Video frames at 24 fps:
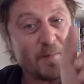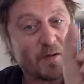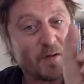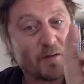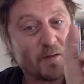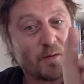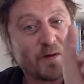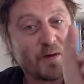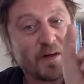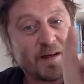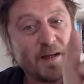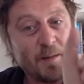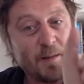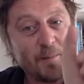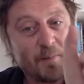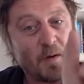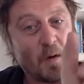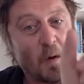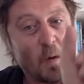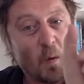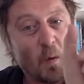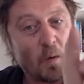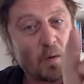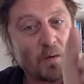but to keep
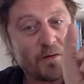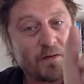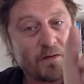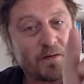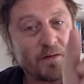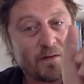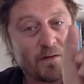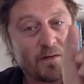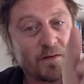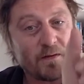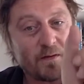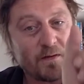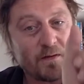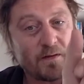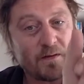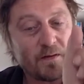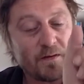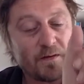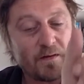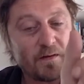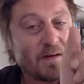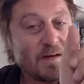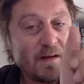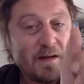all
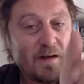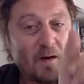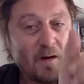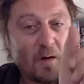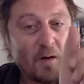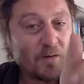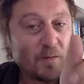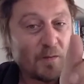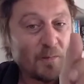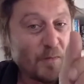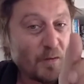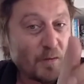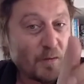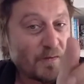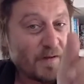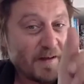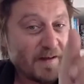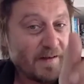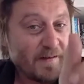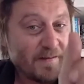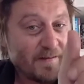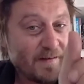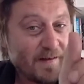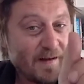the
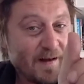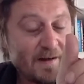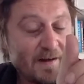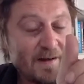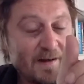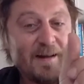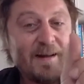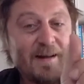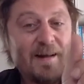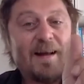music inside.